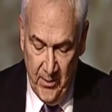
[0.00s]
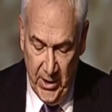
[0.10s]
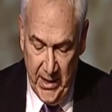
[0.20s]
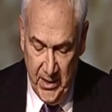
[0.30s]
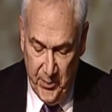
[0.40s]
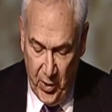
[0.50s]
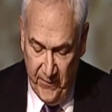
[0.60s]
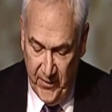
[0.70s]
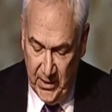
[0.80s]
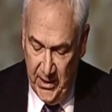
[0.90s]
blended
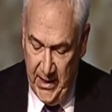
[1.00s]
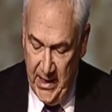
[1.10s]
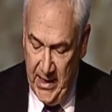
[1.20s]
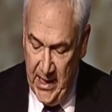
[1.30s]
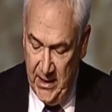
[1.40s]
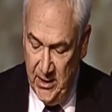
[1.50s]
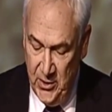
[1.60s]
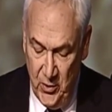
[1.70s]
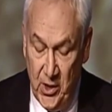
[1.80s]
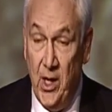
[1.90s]
perfectly in getting the
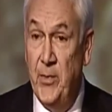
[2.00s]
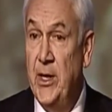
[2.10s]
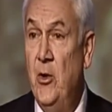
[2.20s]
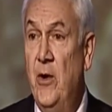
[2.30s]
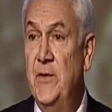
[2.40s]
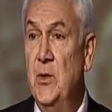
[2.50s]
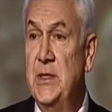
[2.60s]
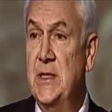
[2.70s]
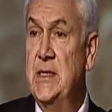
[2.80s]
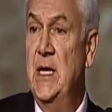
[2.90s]
new company off to a
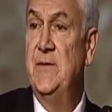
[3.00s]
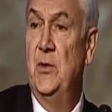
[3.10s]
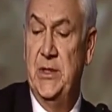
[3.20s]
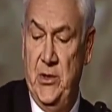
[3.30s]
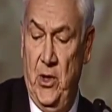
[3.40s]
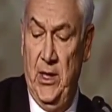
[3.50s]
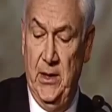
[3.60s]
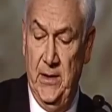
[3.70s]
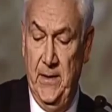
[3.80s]
successful start.